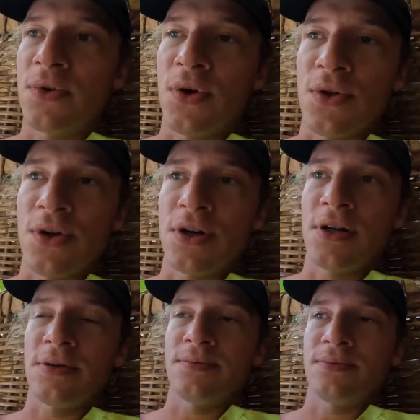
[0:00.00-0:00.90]

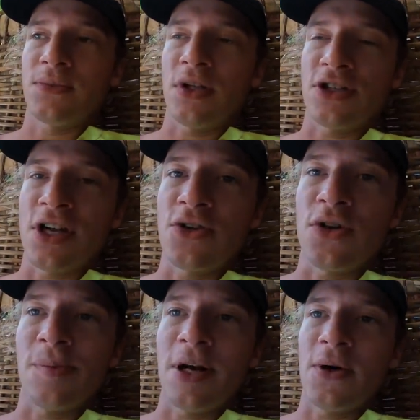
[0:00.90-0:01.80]
northern, well,
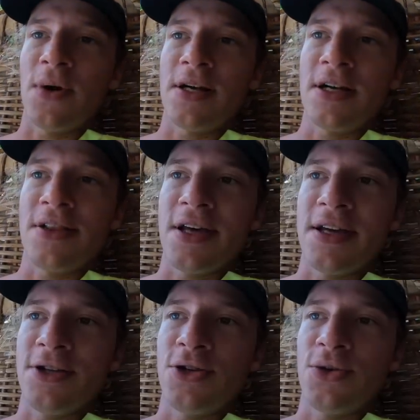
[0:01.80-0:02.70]
central Palawan, and
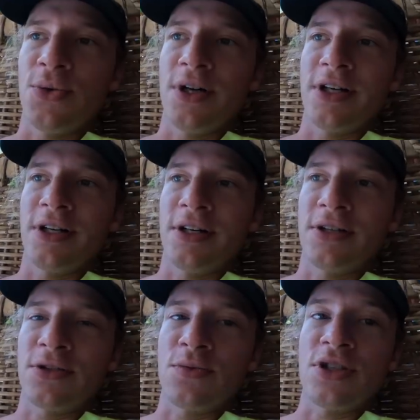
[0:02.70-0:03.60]
then to
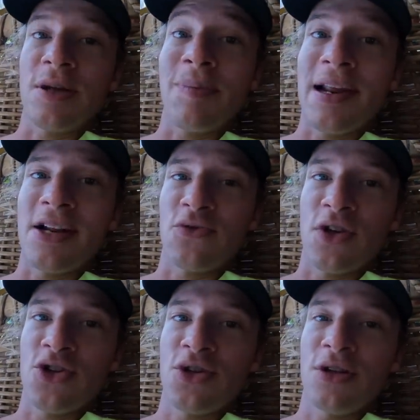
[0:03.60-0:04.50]
some seaplane
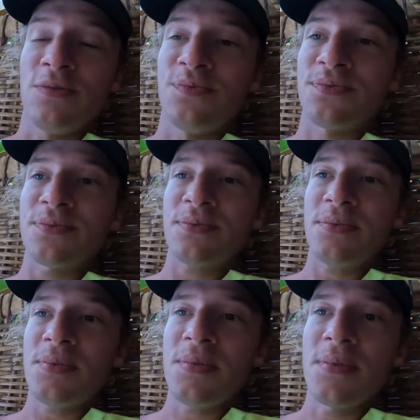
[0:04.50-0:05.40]
adventure.
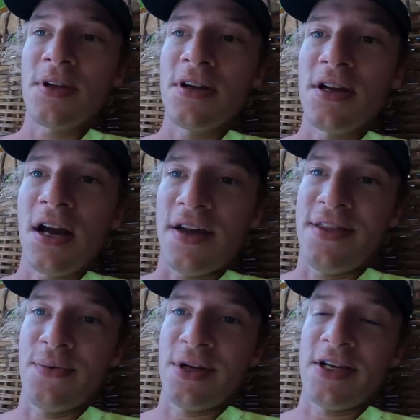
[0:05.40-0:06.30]
And
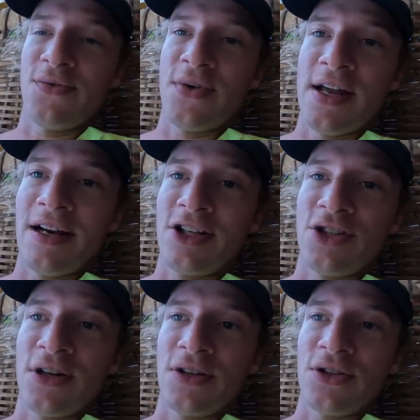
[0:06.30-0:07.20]
then we can finally
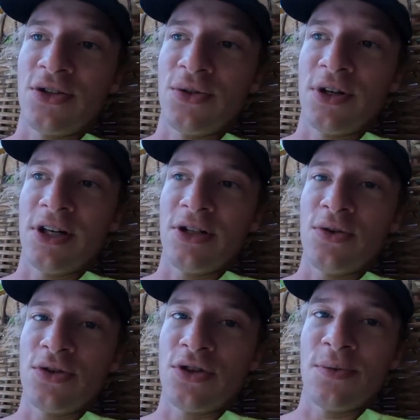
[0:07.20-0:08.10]
start to
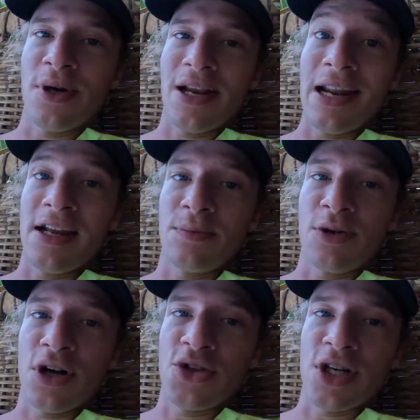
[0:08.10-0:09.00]
do some land
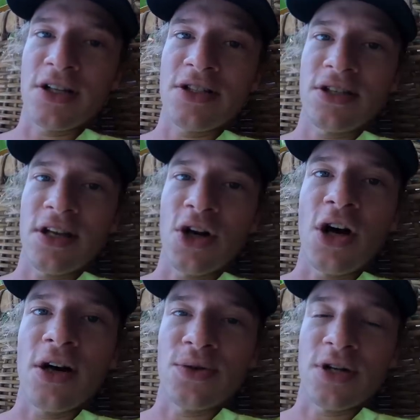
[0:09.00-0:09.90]
projects and
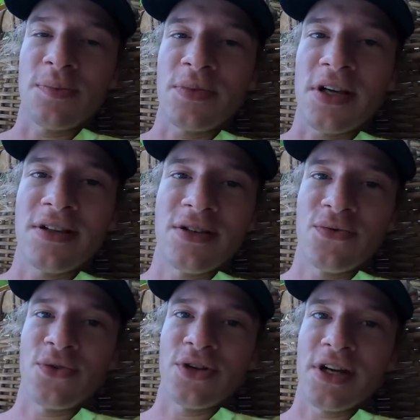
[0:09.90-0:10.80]
house update
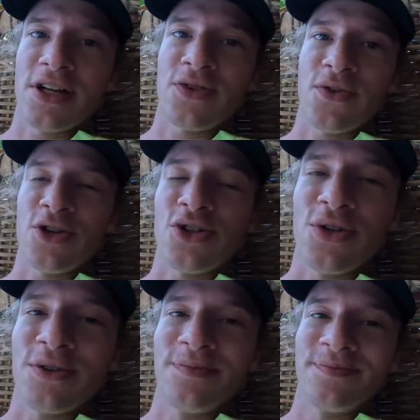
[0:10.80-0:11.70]
for you guys very
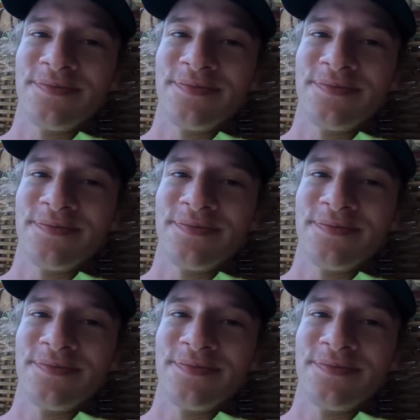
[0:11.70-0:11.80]
soon.